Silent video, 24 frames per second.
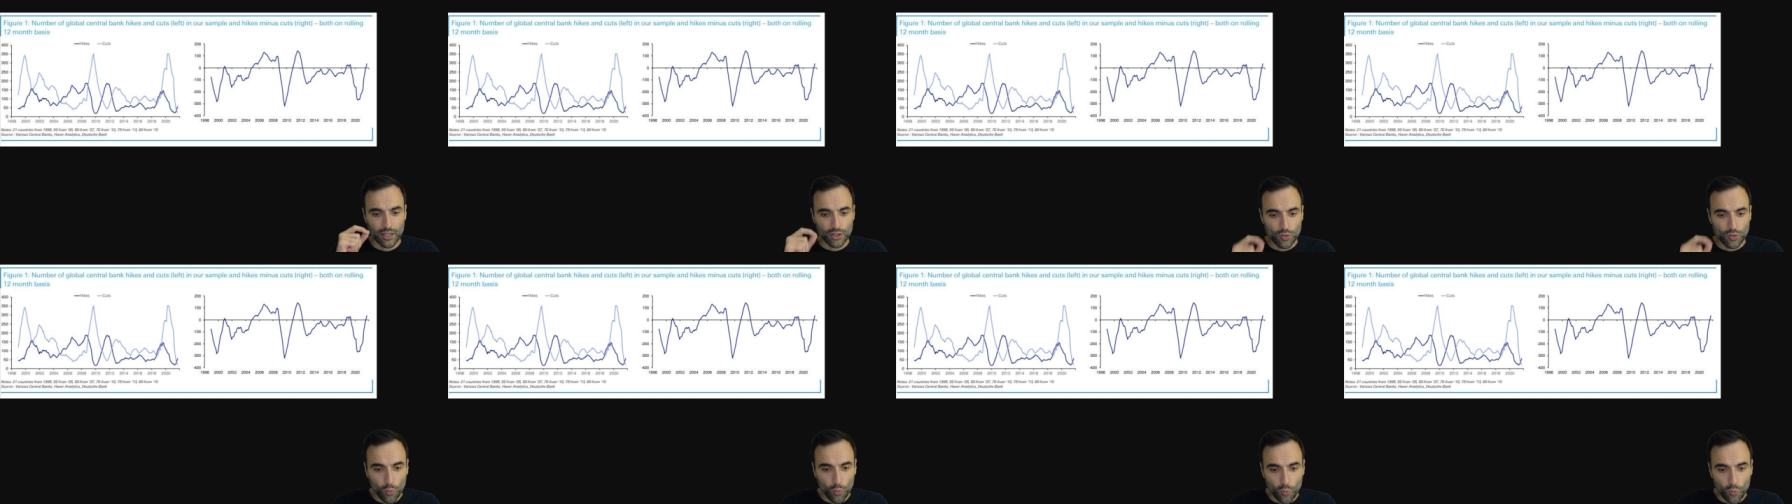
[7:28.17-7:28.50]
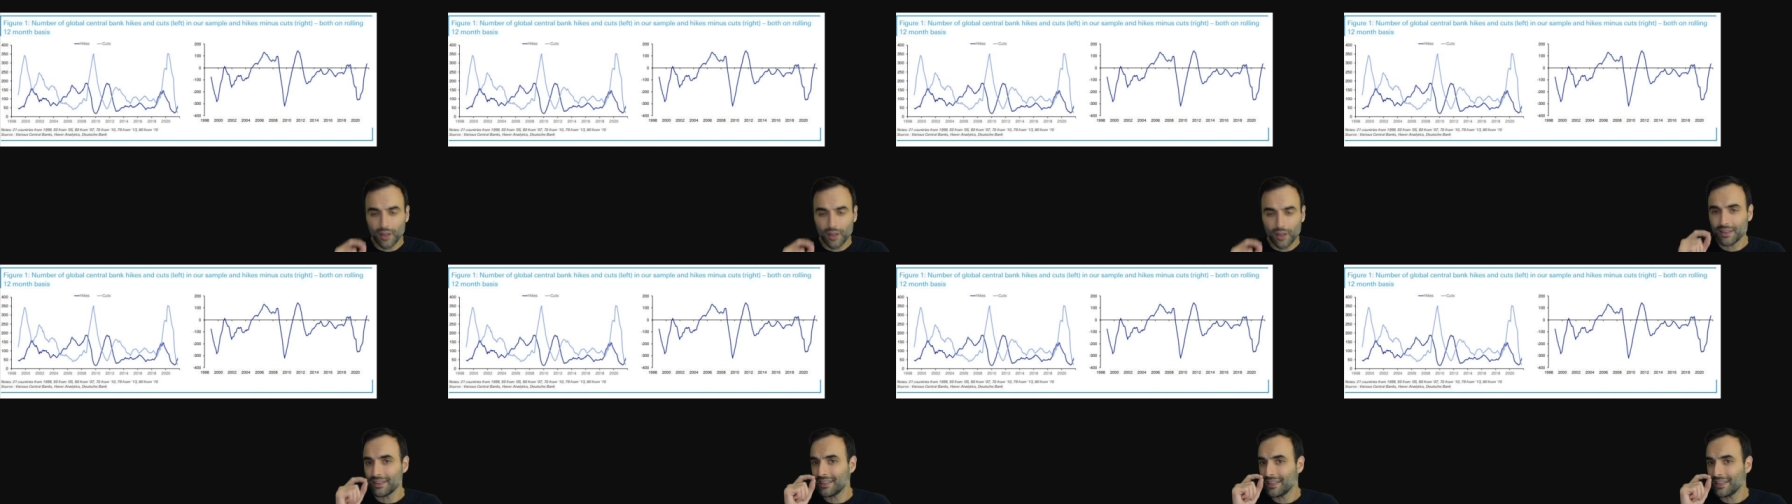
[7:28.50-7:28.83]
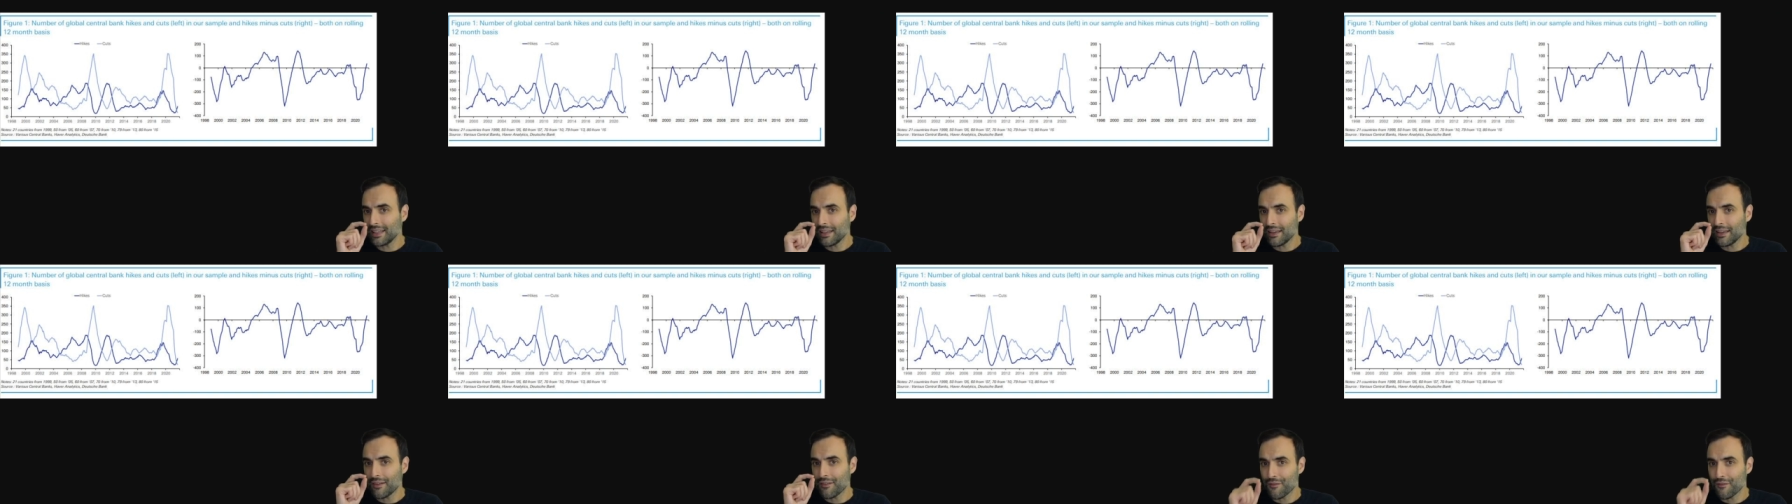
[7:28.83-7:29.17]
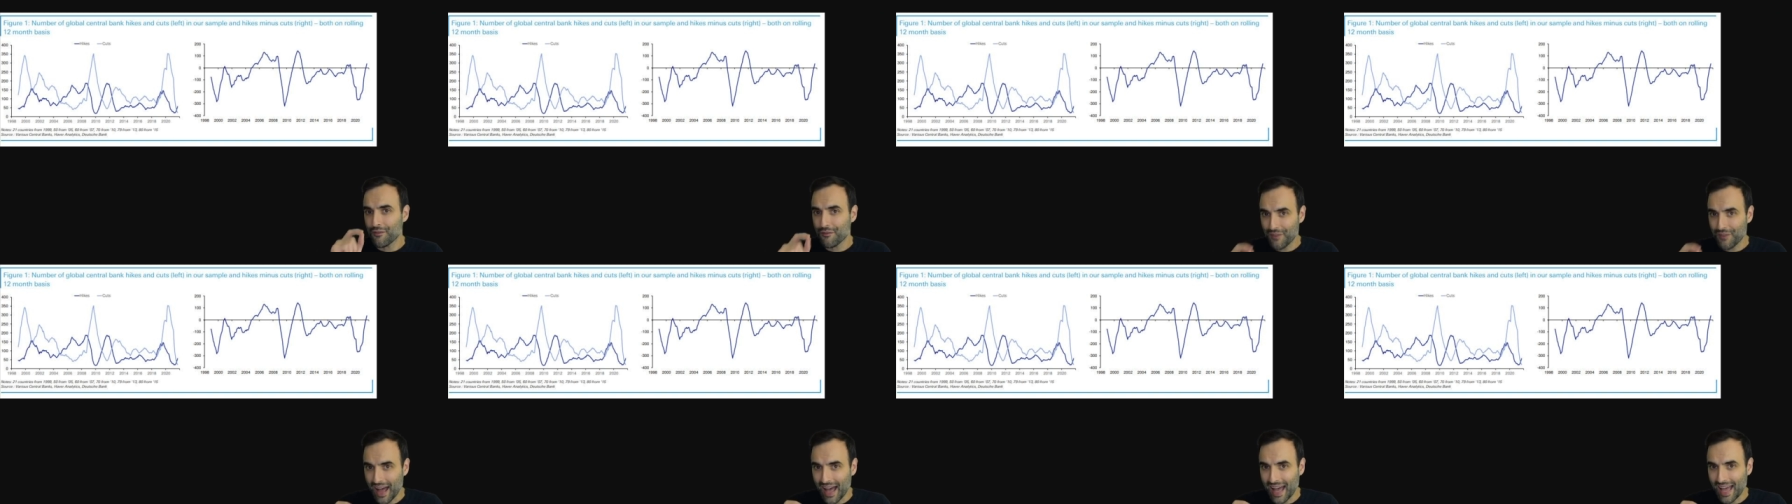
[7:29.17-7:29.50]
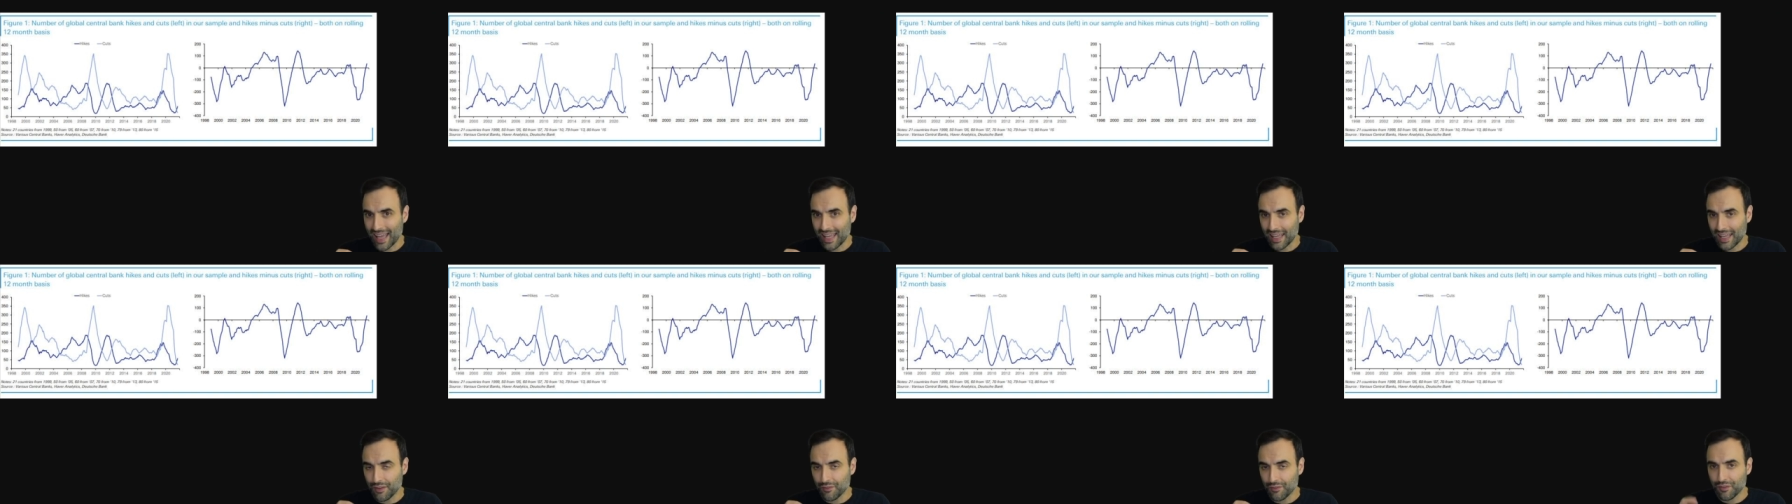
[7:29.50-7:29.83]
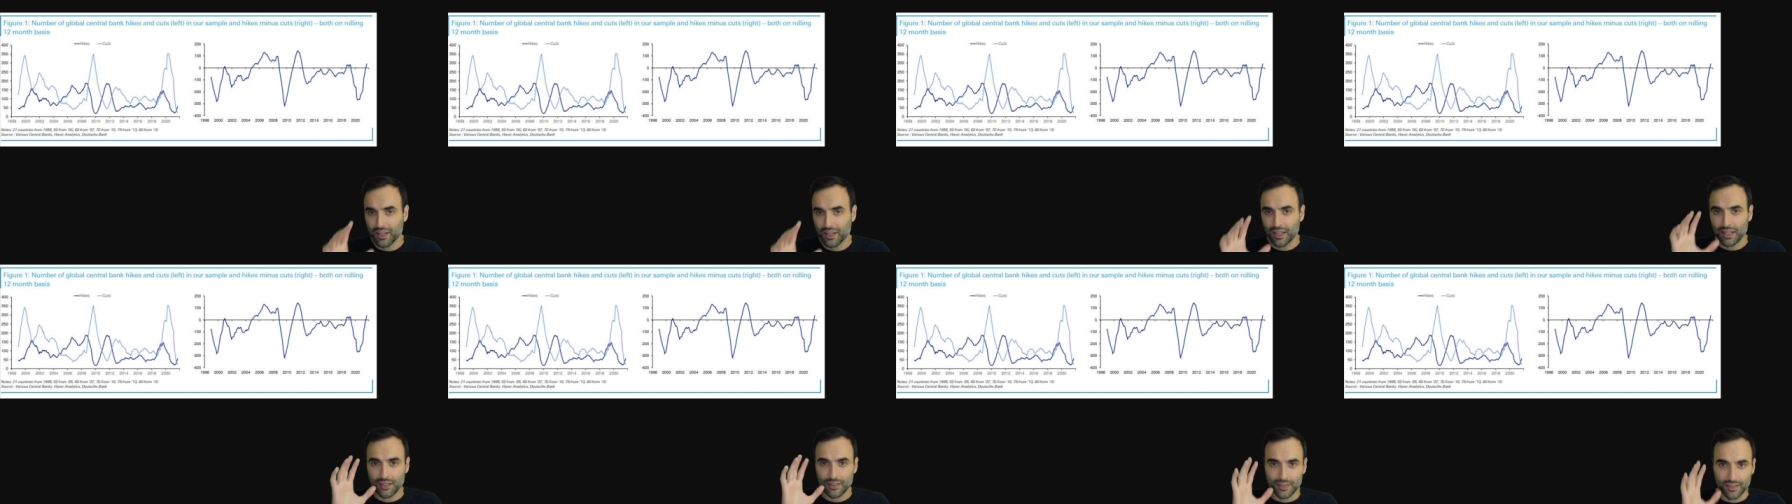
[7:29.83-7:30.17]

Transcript: 25